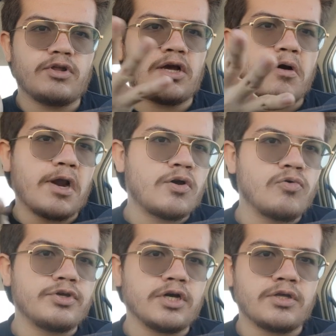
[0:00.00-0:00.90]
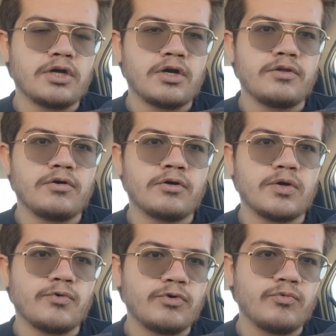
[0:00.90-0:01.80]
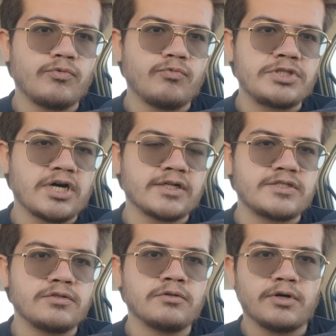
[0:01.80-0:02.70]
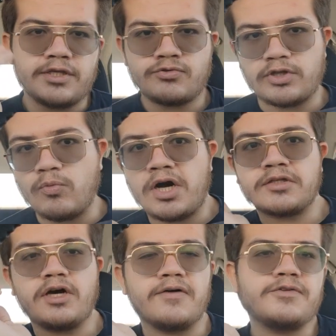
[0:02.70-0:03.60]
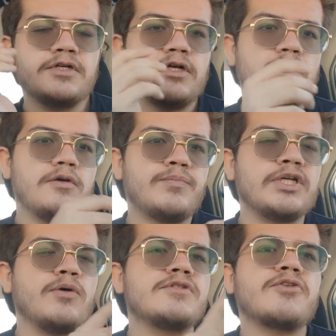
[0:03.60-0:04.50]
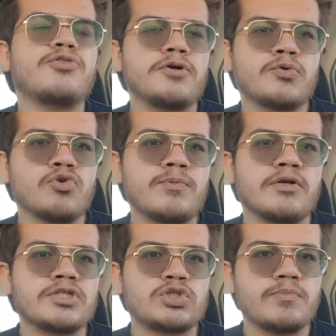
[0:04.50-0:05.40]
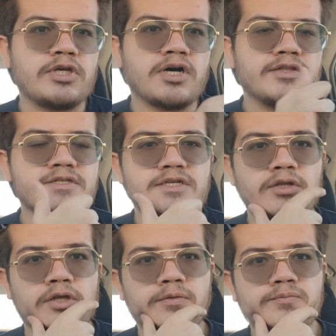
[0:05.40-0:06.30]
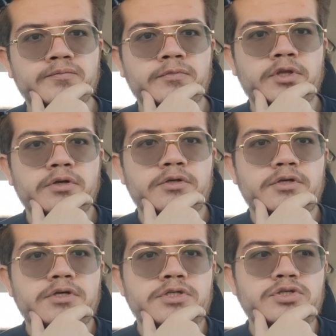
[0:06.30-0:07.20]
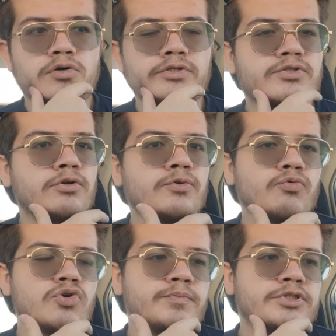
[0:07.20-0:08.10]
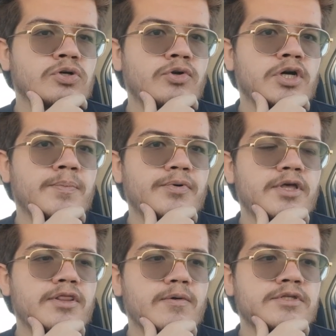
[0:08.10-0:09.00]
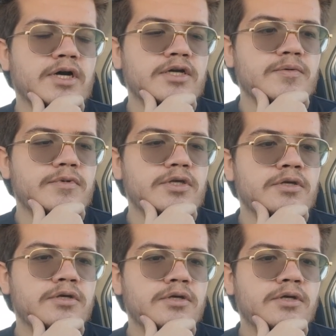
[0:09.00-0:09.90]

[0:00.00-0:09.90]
they were like, "All right, cool, we got you got okay, we, we, we talked to you, all right." So they walked off, but it was the third group that was extremely condescending. So this third group showed up, and they were talking to me,